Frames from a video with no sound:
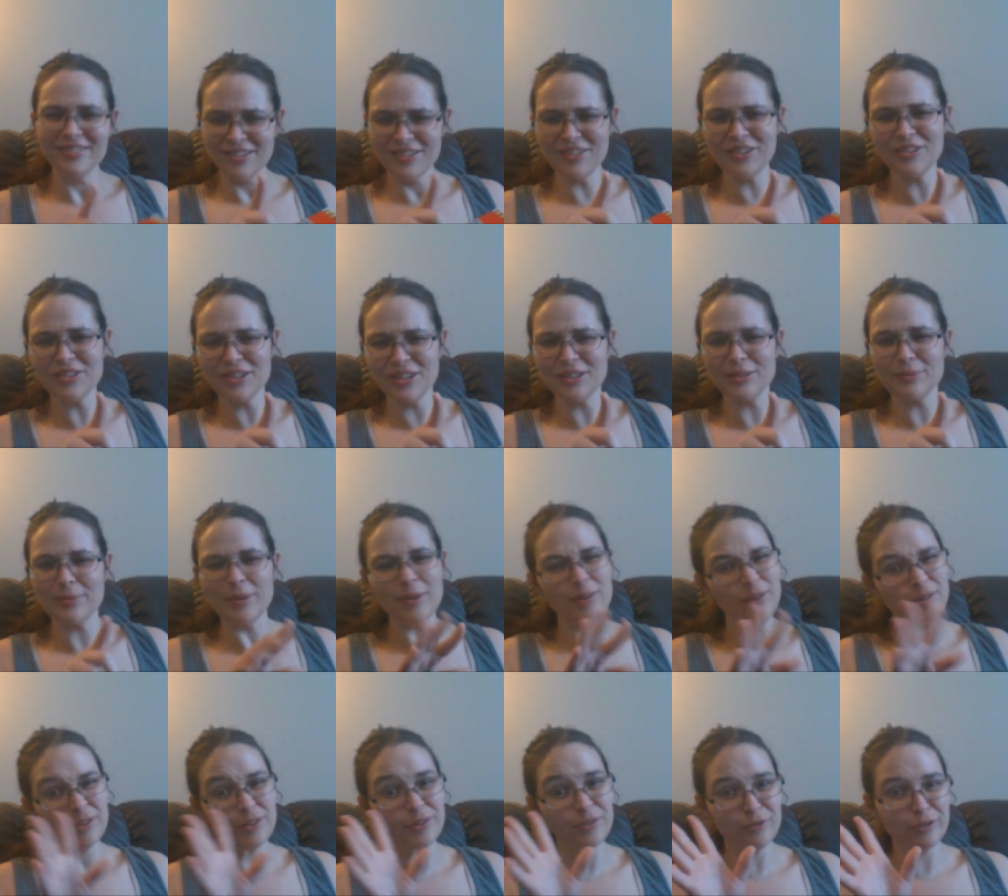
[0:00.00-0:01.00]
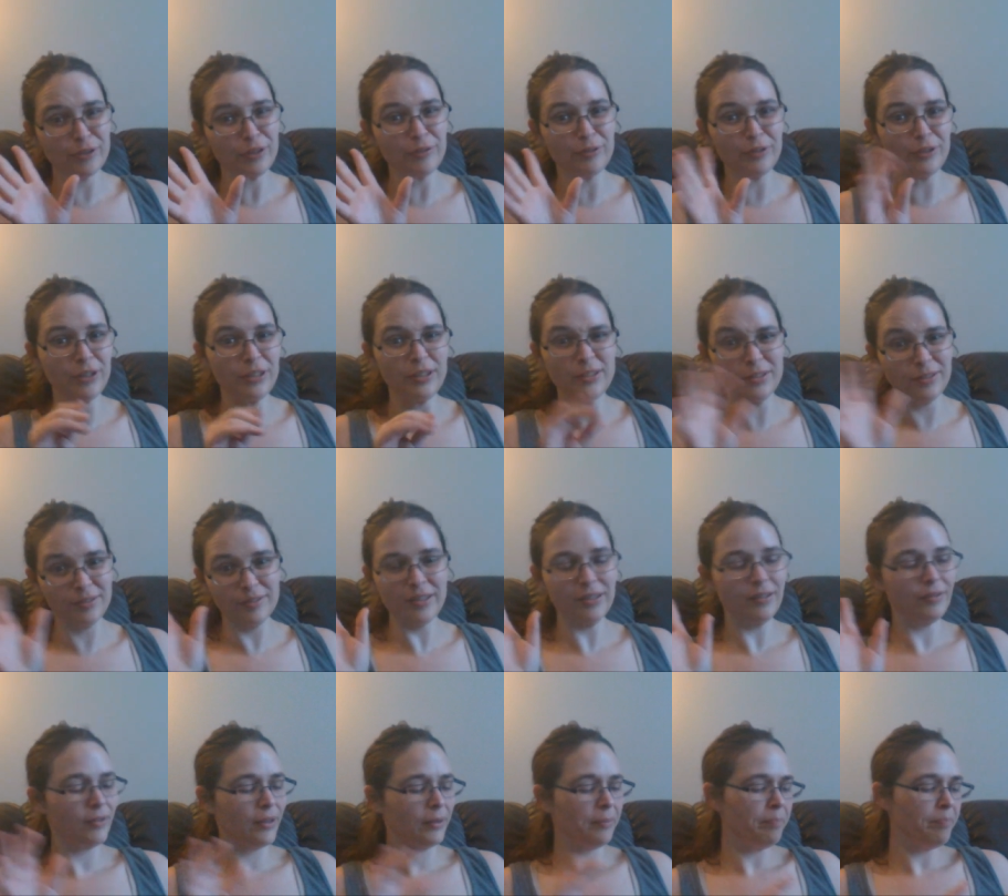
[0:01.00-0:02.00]
Don't judge me. Or feel free if you need to.
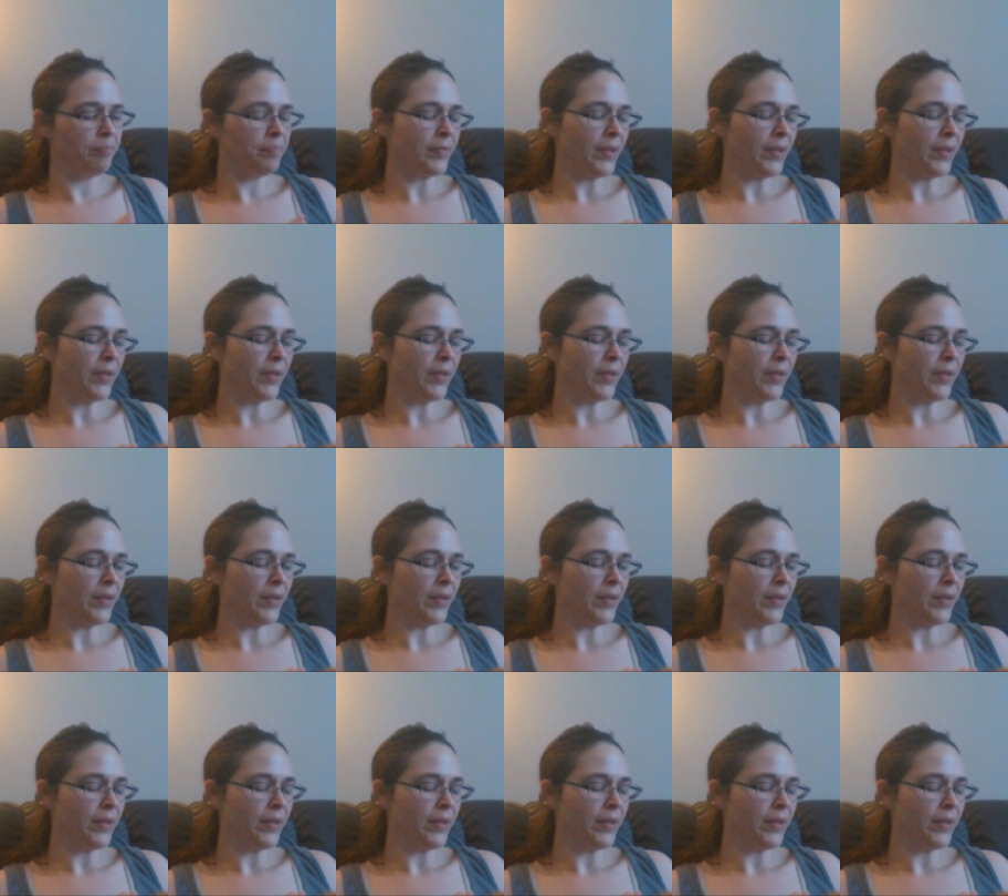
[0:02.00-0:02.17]
That's fine.